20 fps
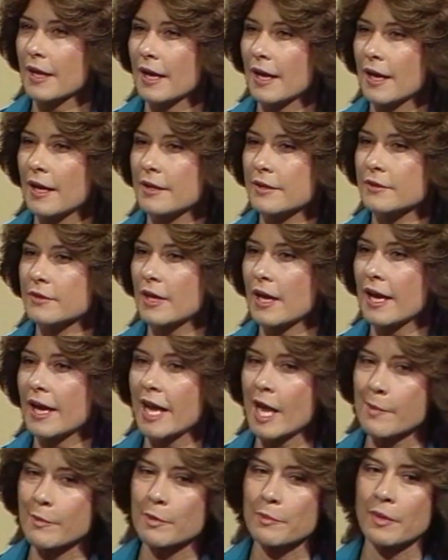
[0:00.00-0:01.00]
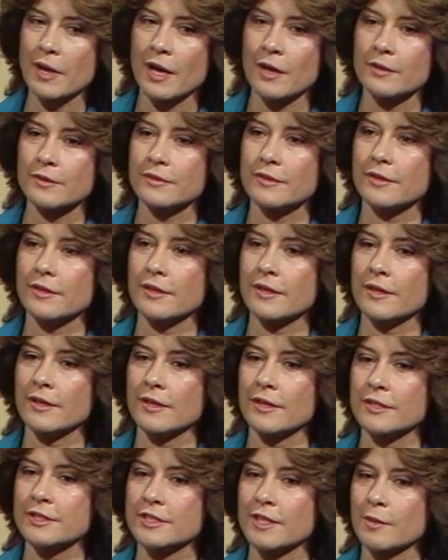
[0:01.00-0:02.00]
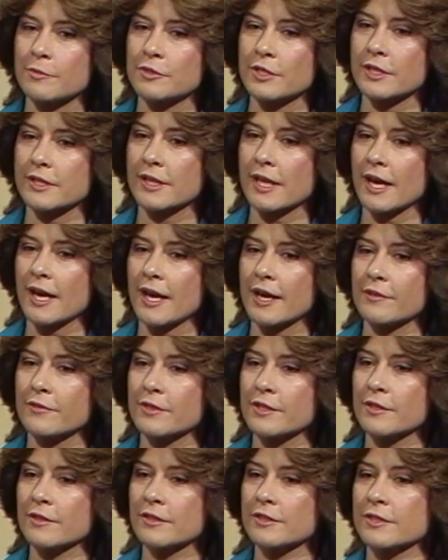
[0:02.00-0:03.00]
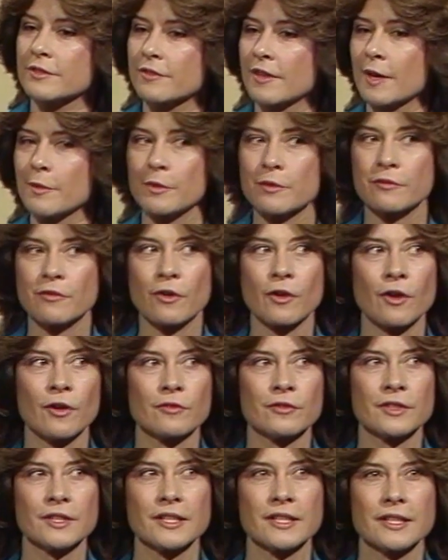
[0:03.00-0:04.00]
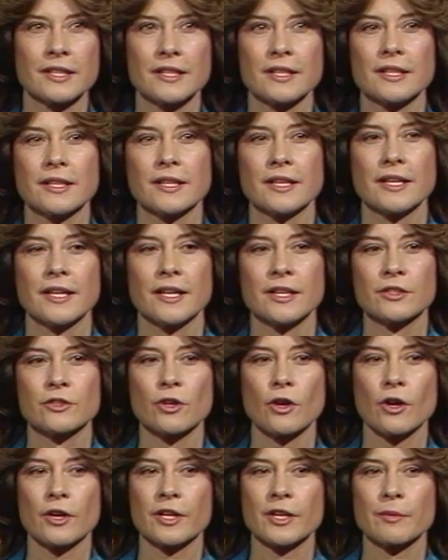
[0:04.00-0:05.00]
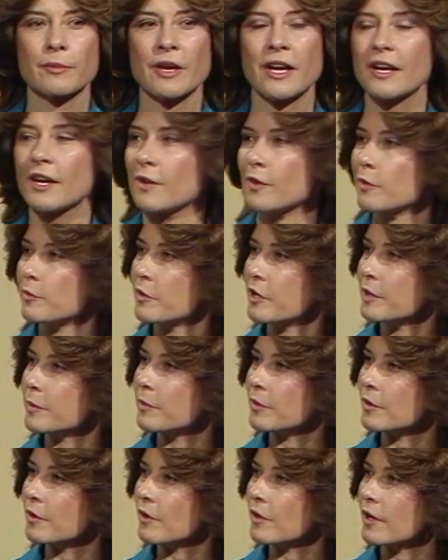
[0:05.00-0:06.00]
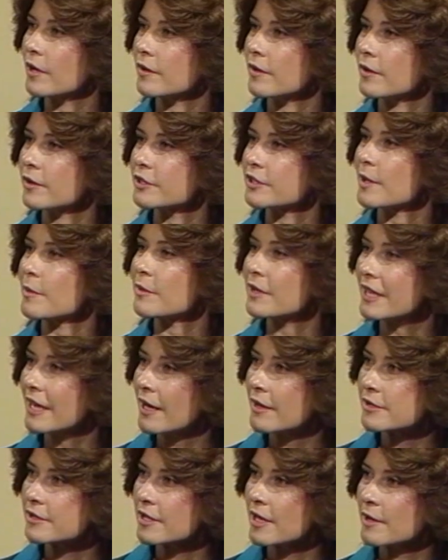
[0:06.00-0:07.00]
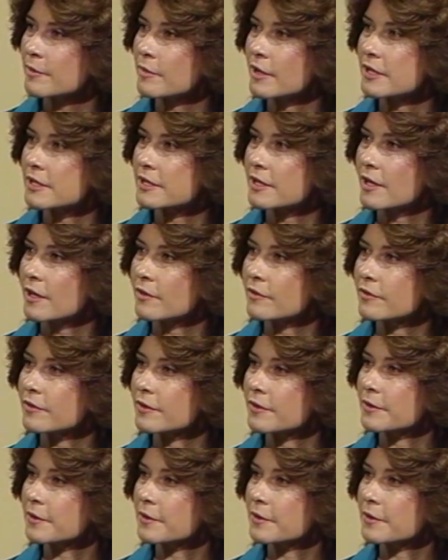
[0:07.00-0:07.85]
as I am about uh, a subject that I feel as if I'm involved in talking about other people or, or something outside myself. I mean, it's